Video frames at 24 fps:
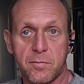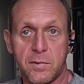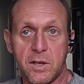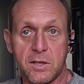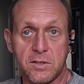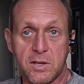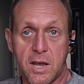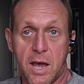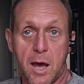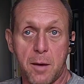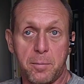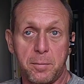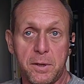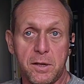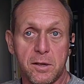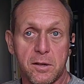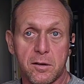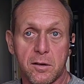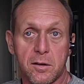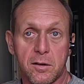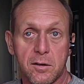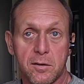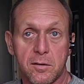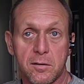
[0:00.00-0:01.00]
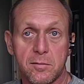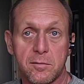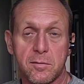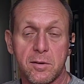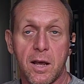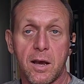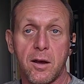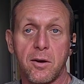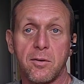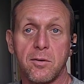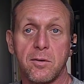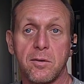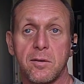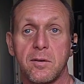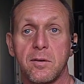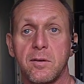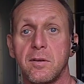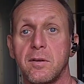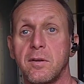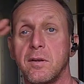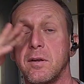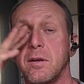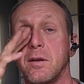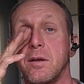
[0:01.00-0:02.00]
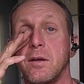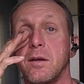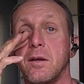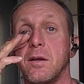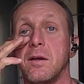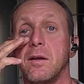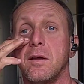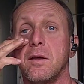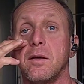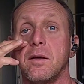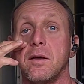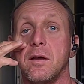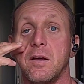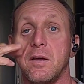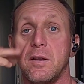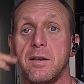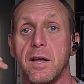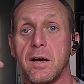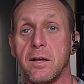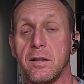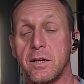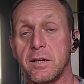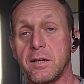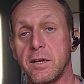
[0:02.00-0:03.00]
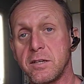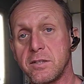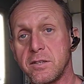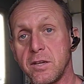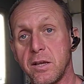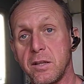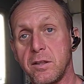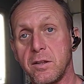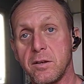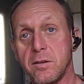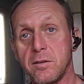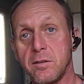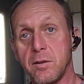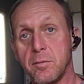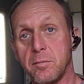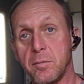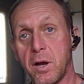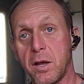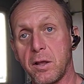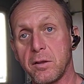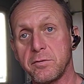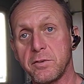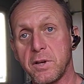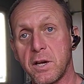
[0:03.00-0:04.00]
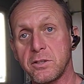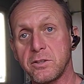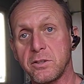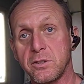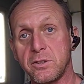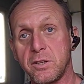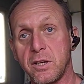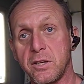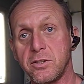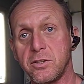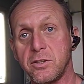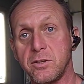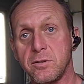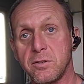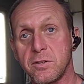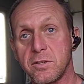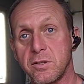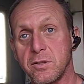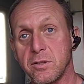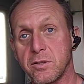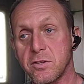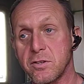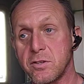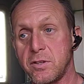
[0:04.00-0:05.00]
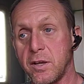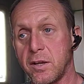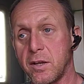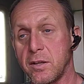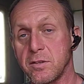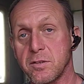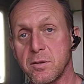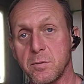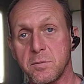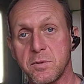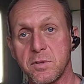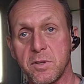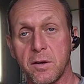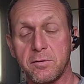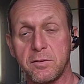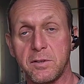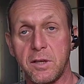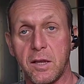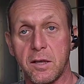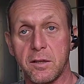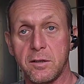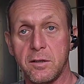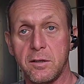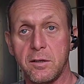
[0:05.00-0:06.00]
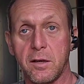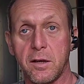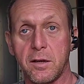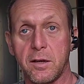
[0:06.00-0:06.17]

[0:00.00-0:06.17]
It's happier now. Now, like I said, the myofascial tissue is still sticking some stuff together,